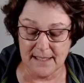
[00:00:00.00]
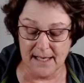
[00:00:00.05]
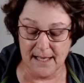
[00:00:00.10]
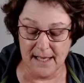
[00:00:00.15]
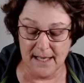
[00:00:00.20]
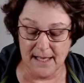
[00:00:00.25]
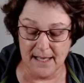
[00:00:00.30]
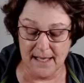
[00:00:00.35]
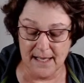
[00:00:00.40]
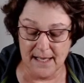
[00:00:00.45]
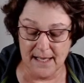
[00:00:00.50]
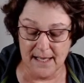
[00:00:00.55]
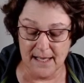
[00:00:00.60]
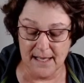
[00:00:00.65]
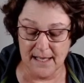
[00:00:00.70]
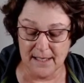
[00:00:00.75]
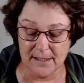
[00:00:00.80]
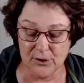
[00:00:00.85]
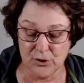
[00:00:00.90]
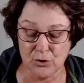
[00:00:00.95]

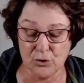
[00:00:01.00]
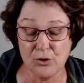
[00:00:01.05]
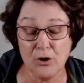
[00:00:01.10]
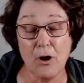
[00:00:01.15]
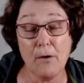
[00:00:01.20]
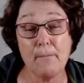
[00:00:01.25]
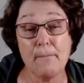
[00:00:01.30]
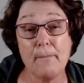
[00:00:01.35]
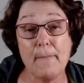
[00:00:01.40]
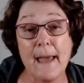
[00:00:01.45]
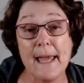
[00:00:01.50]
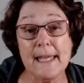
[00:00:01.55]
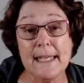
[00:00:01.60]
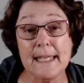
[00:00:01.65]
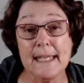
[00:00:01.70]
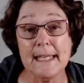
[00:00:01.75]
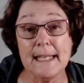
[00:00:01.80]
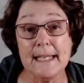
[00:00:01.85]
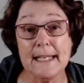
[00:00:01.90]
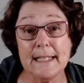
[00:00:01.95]
you're not
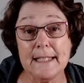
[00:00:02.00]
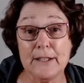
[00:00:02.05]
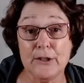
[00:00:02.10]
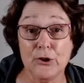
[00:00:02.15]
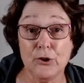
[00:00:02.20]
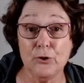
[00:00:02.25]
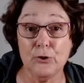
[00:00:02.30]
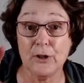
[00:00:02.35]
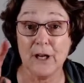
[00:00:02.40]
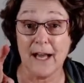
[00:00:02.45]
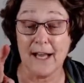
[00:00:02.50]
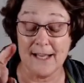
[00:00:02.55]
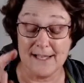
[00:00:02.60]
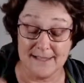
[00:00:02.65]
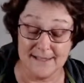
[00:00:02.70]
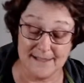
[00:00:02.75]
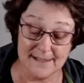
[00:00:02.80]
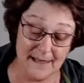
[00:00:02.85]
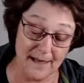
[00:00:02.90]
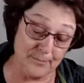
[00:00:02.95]
making, you
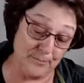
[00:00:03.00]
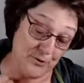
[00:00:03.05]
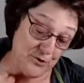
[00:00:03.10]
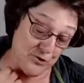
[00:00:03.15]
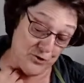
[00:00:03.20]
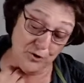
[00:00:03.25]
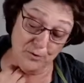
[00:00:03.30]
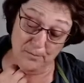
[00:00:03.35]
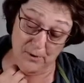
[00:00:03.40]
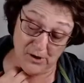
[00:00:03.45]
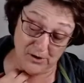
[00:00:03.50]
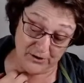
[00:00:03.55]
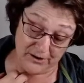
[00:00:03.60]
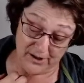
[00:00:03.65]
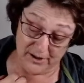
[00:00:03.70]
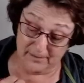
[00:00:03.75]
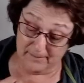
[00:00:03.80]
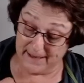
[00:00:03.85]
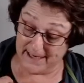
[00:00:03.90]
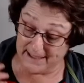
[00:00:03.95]
guys, I presume, aren't
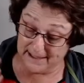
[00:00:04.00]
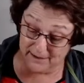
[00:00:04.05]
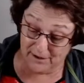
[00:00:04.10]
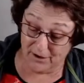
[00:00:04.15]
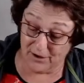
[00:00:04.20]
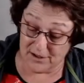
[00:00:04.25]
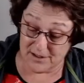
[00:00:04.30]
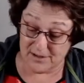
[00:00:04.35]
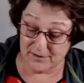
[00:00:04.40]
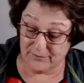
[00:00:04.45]
going to make glass.